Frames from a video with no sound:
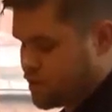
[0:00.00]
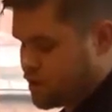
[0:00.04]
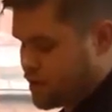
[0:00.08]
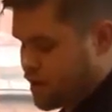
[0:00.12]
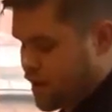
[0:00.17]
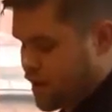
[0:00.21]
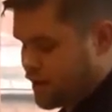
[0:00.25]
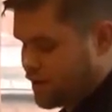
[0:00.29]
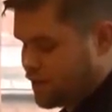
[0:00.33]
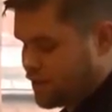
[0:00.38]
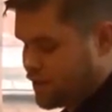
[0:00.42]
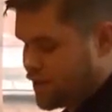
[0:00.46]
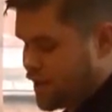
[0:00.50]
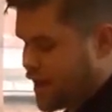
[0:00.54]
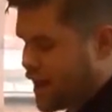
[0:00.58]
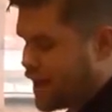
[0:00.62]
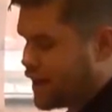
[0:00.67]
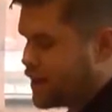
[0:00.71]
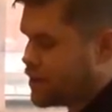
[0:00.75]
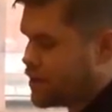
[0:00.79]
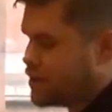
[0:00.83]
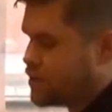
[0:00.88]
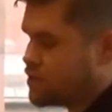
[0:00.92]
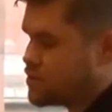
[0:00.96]
and in the
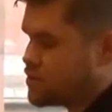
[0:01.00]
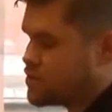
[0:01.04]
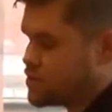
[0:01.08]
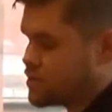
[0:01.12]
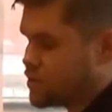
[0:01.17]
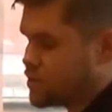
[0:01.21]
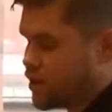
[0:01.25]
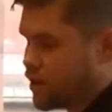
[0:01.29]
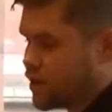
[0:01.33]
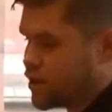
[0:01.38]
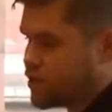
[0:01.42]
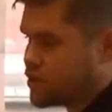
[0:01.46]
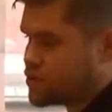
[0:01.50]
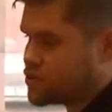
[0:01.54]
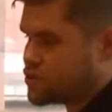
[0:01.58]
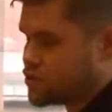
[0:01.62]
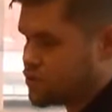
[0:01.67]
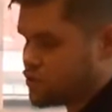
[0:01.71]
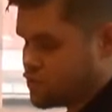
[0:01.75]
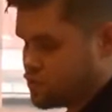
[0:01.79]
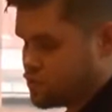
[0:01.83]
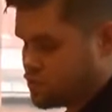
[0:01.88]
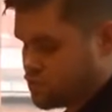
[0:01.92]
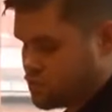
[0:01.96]
end, like us
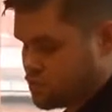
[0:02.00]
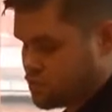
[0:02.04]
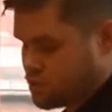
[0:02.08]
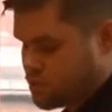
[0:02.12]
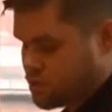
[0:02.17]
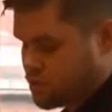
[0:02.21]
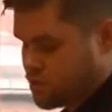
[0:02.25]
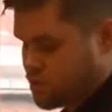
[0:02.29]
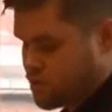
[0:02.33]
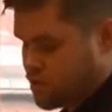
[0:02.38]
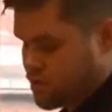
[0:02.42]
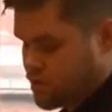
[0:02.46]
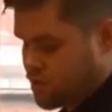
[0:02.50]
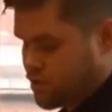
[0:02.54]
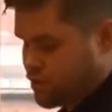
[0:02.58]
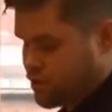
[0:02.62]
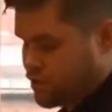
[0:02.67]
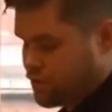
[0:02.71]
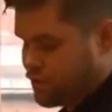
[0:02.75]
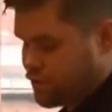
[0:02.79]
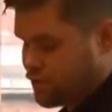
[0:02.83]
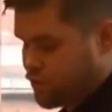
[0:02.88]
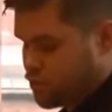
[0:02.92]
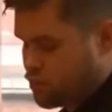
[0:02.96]
all,
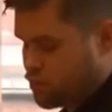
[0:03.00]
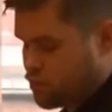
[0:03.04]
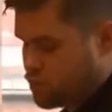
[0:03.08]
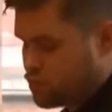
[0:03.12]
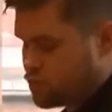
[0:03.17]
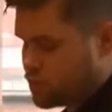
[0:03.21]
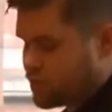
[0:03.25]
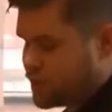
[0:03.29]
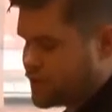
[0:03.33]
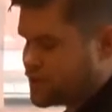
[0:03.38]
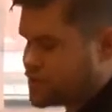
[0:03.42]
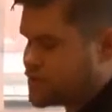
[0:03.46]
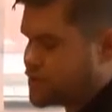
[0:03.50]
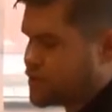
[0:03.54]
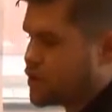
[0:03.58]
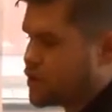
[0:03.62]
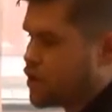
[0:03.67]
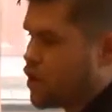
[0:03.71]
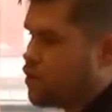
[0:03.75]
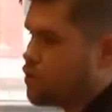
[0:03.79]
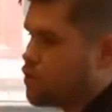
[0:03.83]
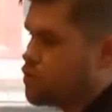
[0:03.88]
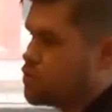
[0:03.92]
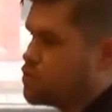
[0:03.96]
you fall into the
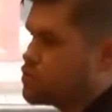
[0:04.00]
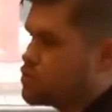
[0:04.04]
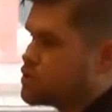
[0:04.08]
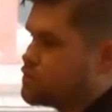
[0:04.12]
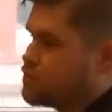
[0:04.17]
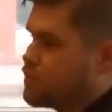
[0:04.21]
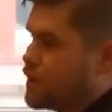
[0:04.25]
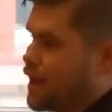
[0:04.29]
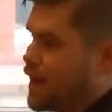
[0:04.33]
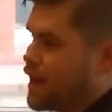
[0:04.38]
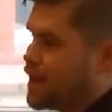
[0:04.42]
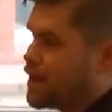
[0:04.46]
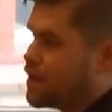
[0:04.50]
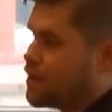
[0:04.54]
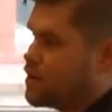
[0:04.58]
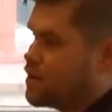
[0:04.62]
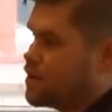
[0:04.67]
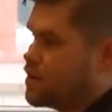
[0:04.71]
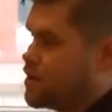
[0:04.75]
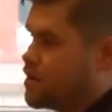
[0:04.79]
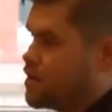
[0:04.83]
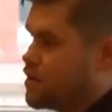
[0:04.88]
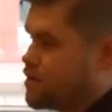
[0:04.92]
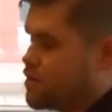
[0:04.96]
cold black
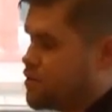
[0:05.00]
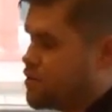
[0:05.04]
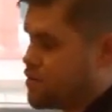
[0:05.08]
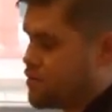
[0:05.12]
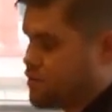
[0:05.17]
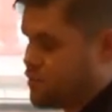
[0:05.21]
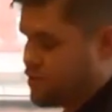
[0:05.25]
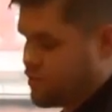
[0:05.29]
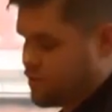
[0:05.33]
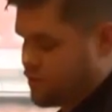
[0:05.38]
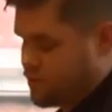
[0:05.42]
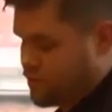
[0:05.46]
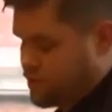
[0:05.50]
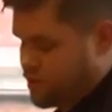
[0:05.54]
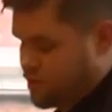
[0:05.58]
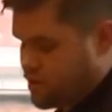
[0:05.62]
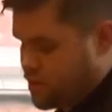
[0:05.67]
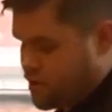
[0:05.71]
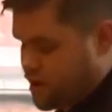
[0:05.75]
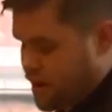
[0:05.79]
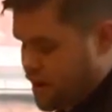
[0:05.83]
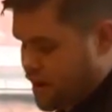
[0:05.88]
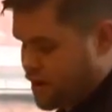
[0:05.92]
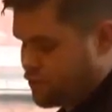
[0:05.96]
earth,
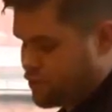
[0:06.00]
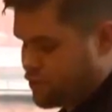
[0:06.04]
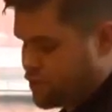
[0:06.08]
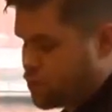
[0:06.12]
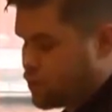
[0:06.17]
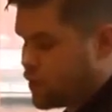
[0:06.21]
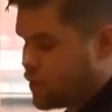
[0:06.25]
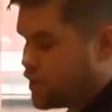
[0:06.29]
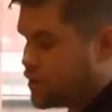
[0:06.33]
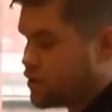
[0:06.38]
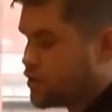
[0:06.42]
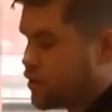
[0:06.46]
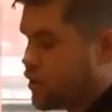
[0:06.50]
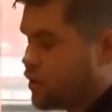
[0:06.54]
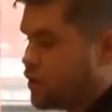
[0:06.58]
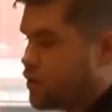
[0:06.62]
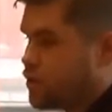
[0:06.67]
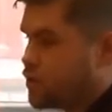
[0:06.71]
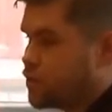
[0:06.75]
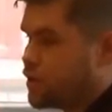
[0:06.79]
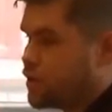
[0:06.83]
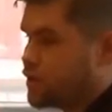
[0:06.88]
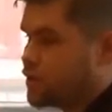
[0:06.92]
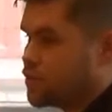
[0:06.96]
every
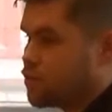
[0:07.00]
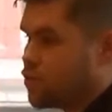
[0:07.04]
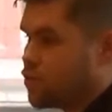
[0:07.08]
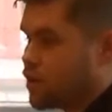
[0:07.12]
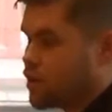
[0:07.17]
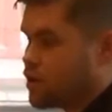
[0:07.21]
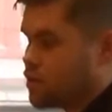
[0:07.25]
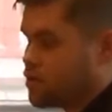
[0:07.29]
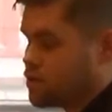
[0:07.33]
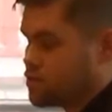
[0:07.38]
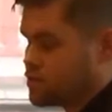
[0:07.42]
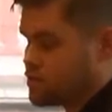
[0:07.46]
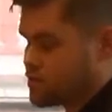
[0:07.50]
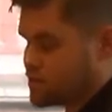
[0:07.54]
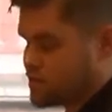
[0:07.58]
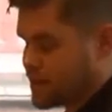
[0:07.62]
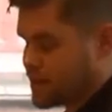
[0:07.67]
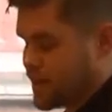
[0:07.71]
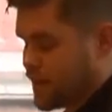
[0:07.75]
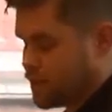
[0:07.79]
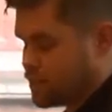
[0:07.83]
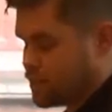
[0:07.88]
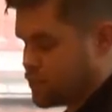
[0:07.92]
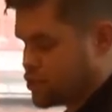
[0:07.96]
window in the world
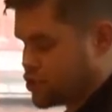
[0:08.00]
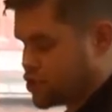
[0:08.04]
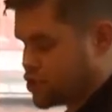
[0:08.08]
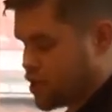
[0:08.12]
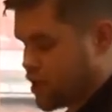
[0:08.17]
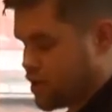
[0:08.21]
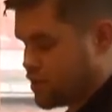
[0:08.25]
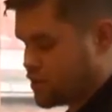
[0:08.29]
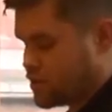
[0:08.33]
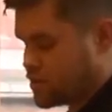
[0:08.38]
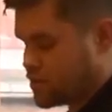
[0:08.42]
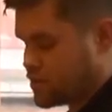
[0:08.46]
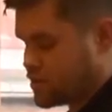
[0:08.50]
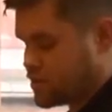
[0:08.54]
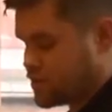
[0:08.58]
slams shut.